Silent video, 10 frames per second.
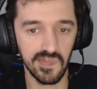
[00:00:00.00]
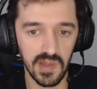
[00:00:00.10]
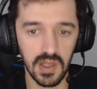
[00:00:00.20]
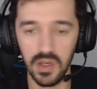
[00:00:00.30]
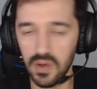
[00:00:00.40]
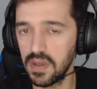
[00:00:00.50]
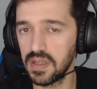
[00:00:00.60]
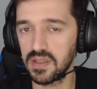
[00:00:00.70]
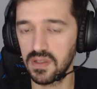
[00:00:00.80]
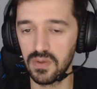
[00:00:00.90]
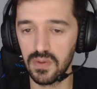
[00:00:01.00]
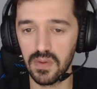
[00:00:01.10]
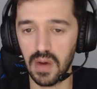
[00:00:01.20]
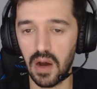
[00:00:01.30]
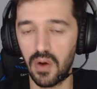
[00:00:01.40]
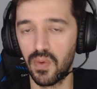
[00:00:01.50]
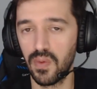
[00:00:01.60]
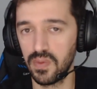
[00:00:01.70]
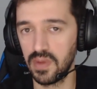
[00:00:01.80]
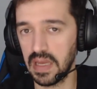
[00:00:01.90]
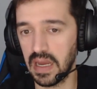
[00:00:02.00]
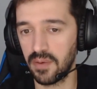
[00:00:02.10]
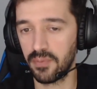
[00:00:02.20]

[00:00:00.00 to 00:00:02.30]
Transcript: curious to how they are